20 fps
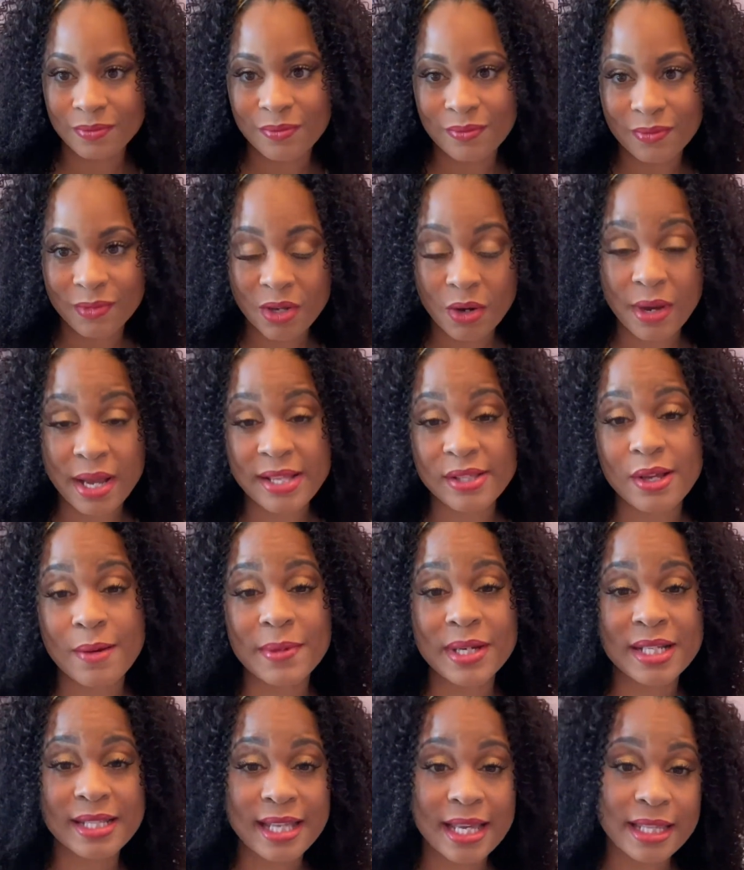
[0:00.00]
Okay, so I'm
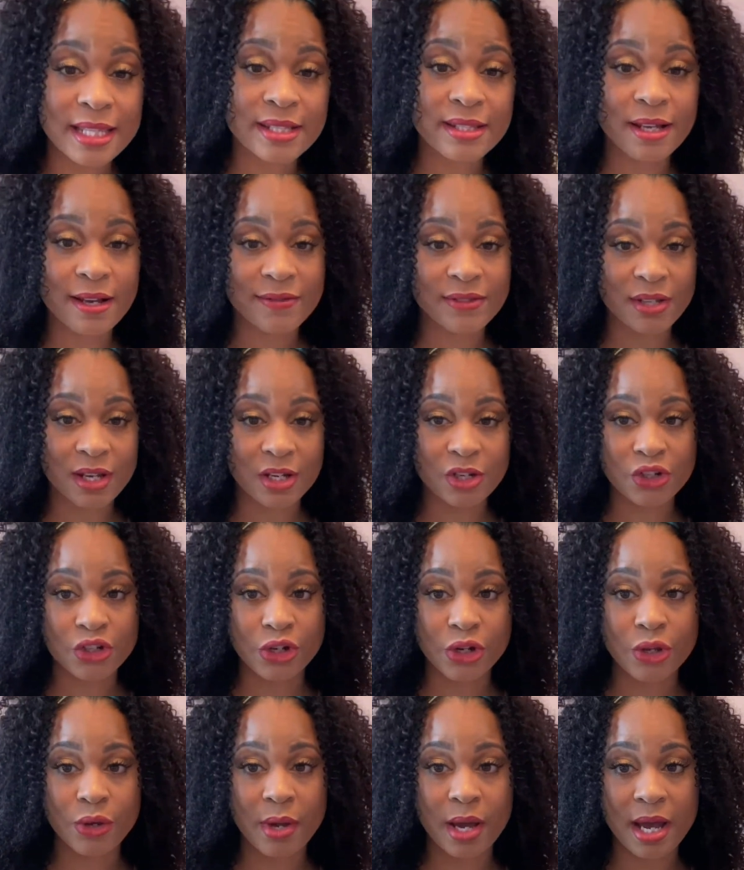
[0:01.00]
going to take this off so I can show
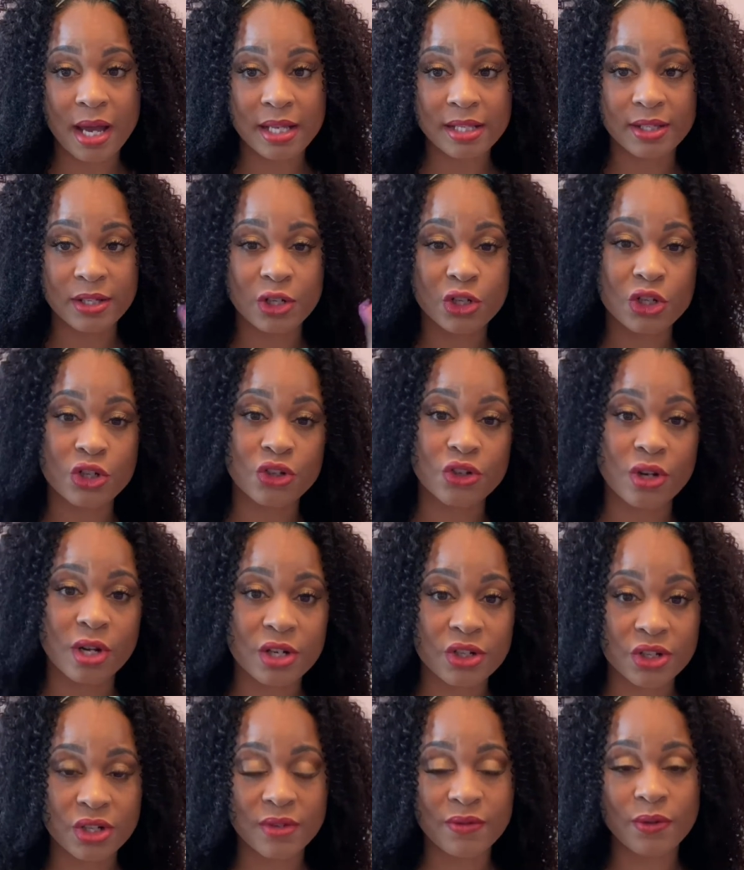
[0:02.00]
you guys the
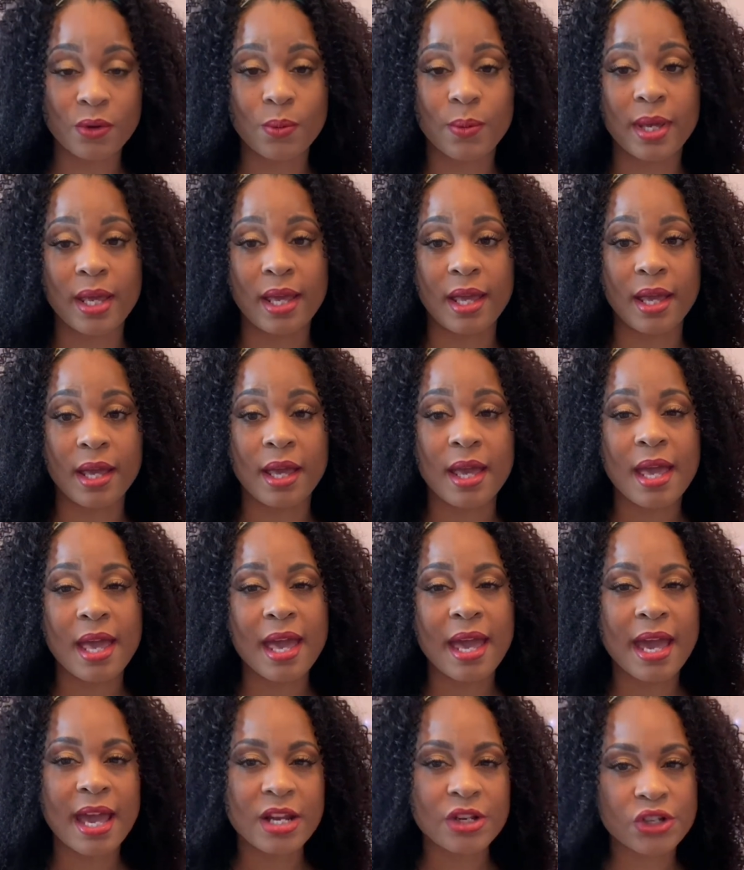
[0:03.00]
construction of the wig,
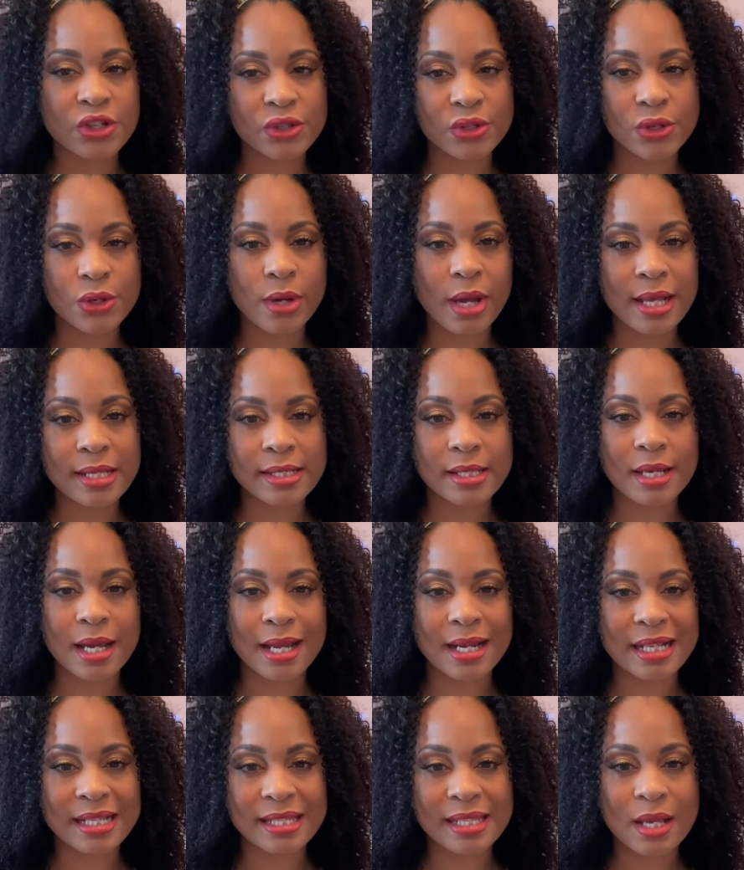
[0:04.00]
and just so you guys can
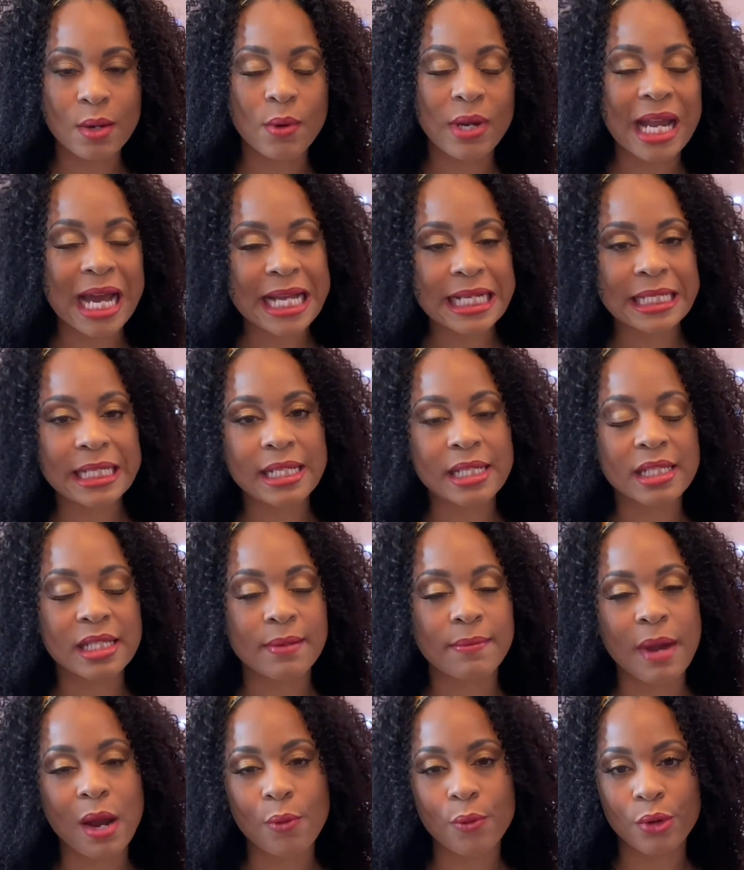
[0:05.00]
kind of see what I did to
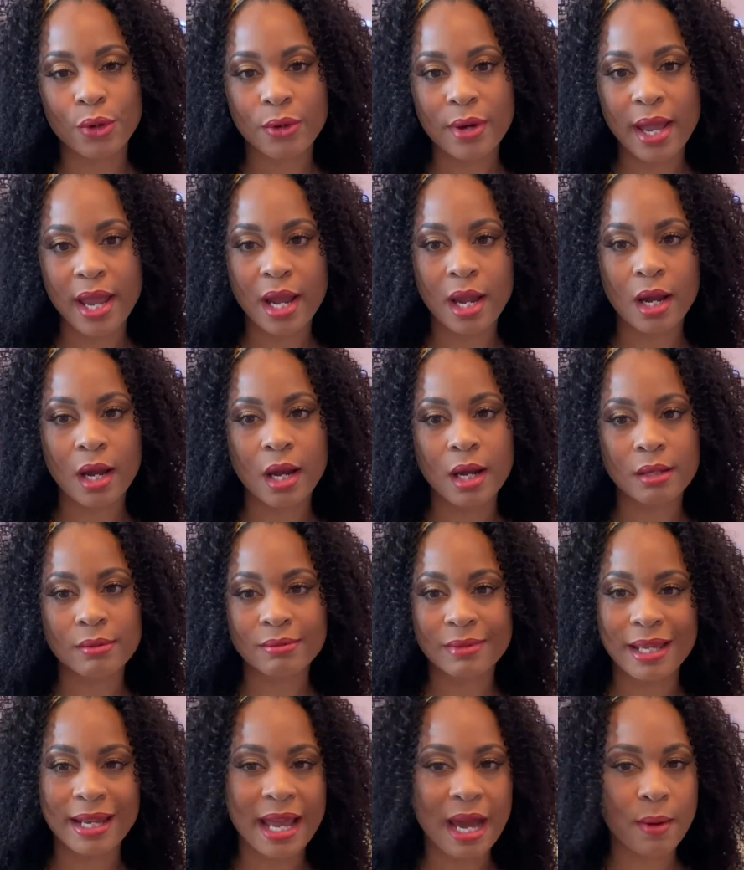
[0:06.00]
my real hair
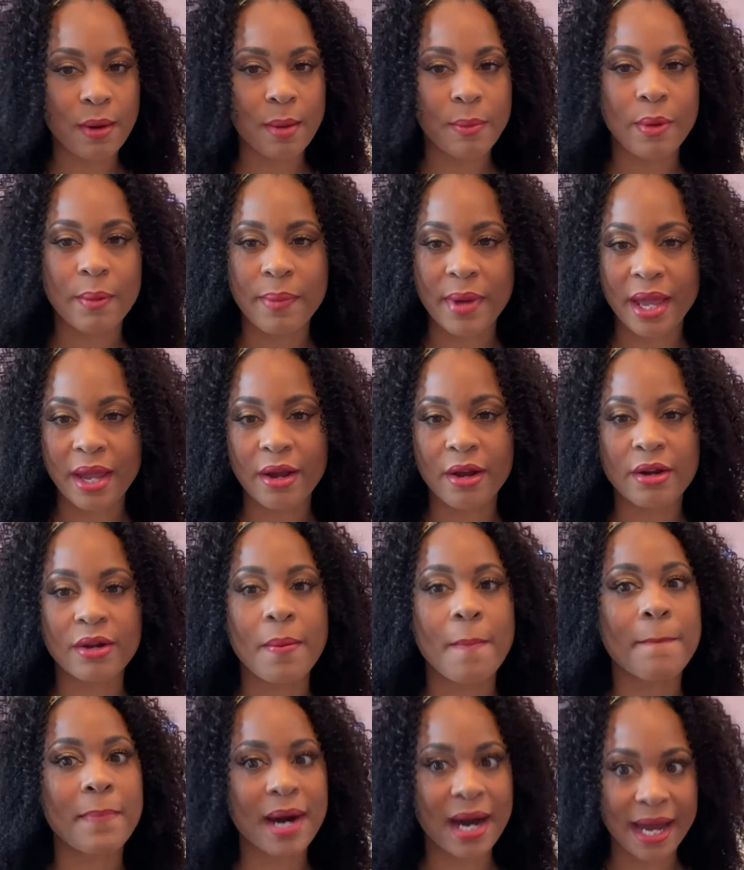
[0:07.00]
and how I prepared
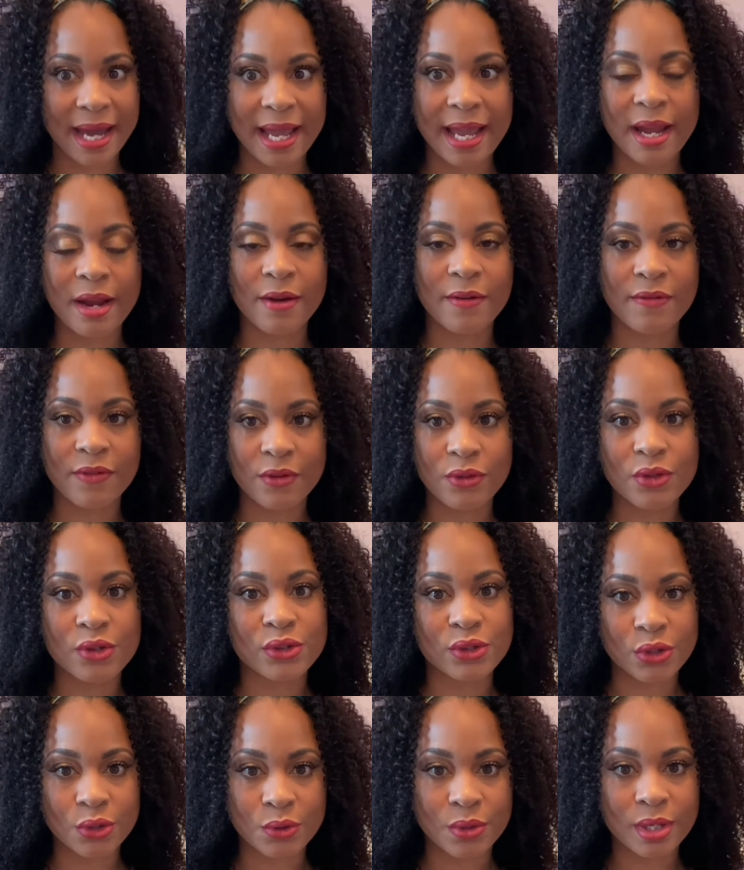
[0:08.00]
my hair for
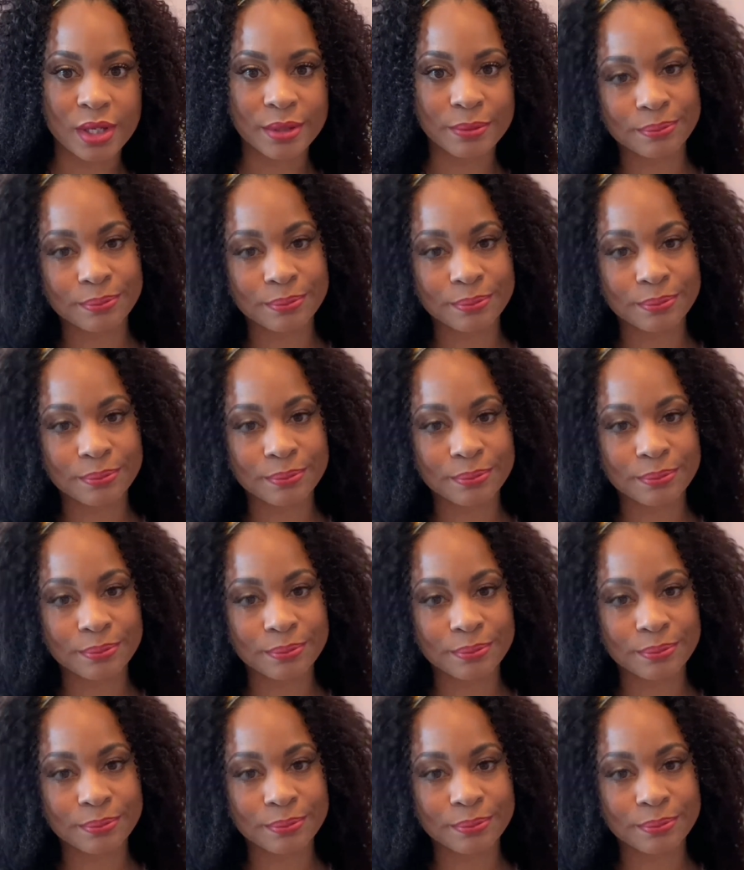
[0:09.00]
this unit.